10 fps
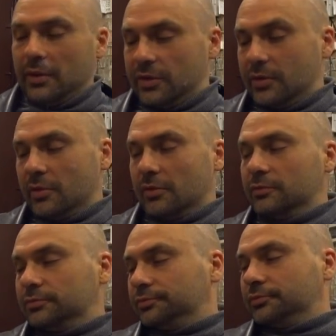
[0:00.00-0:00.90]
So
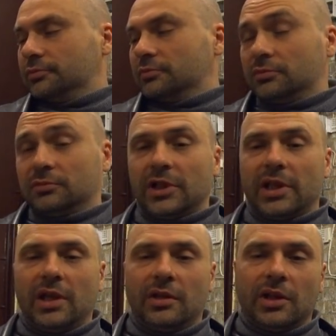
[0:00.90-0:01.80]

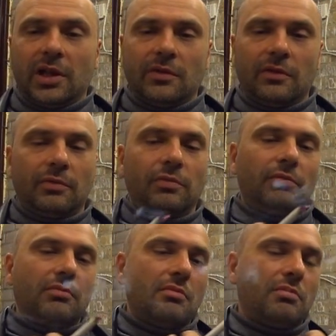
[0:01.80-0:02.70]
again, another
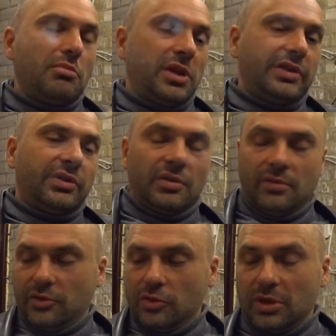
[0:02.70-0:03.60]
miss
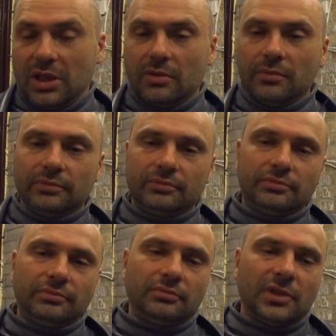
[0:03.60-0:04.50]
to me.
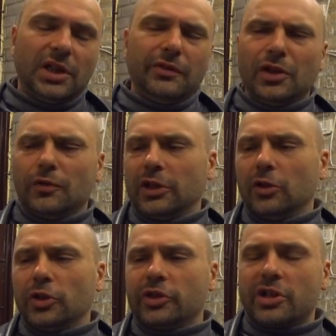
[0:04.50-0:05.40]
And even
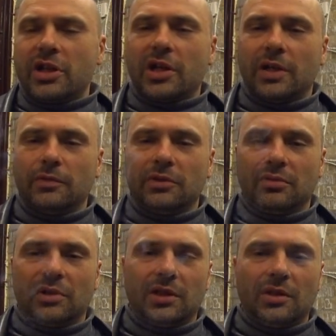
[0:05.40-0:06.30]
on a track, I
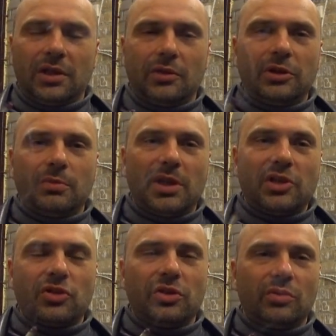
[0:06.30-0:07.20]
don't
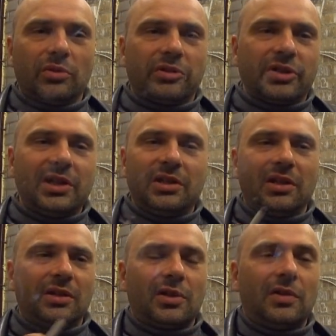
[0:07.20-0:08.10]
imagine you riding
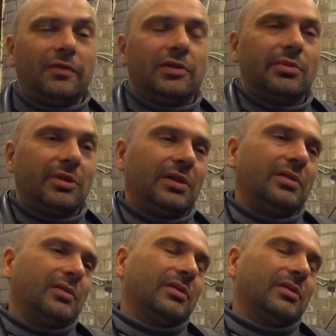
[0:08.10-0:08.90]
it comfortably,